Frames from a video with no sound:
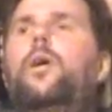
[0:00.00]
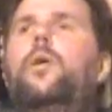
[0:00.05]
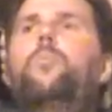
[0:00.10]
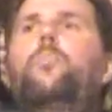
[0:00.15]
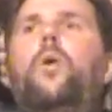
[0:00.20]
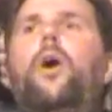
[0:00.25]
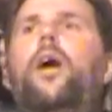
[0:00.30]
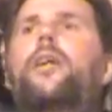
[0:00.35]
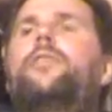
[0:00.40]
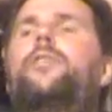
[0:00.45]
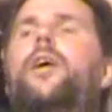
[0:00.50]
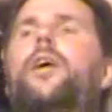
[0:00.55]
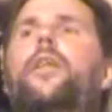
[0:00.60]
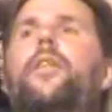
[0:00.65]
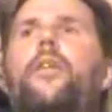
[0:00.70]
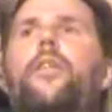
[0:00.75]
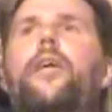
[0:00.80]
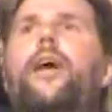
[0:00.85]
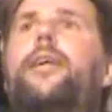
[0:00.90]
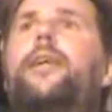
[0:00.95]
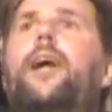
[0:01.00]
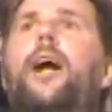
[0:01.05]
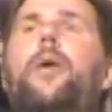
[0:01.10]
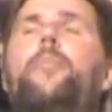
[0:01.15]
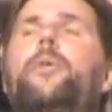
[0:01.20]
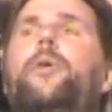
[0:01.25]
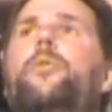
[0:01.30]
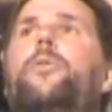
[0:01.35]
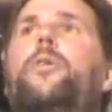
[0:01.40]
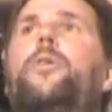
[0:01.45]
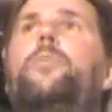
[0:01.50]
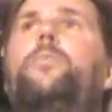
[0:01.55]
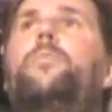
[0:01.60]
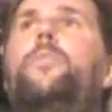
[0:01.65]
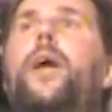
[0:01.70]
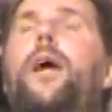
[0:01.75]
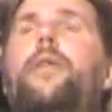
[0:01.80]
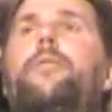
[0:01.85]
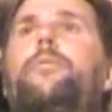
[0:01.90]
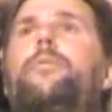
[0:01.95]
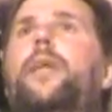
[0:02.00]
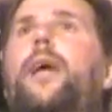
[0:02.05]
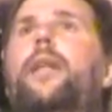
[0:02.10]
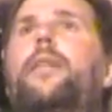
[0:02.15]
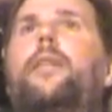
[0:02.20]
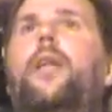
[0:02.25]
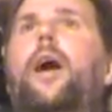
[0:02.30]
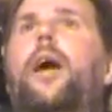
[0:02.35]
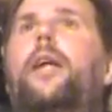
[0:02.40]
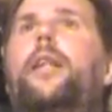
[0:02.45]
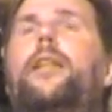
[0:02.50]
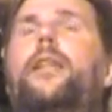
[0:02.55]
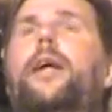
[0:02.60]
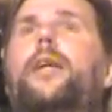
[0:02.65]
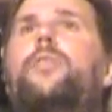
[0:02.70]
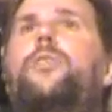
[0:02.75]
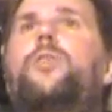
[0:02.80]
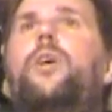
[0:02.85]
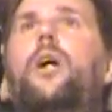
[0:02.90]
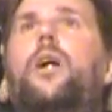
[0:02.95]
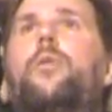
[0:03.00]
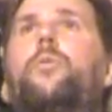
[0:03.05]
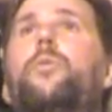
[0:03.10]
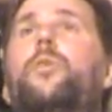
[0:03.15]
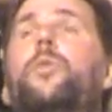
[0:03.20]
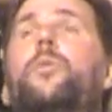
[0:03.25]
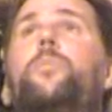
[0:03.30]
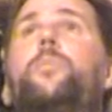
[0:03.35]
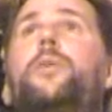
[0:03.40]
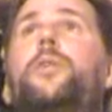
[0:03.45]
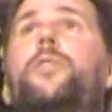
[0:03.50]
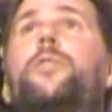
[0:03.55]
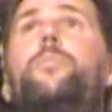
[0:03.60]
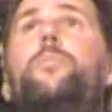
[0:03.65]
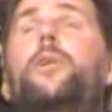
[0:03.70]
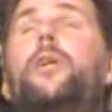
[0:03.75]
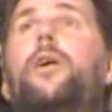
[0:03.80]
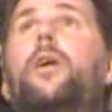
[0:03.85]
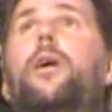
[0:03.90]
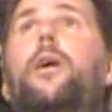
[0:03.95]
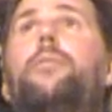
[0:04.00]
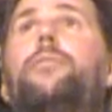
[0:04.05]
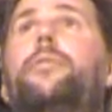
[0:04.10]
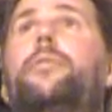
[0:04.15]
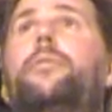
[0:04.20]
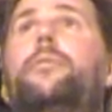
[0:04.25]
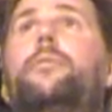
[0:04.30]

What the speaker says: Well, I tell you though, that comment really, that line in that song really pissed me off.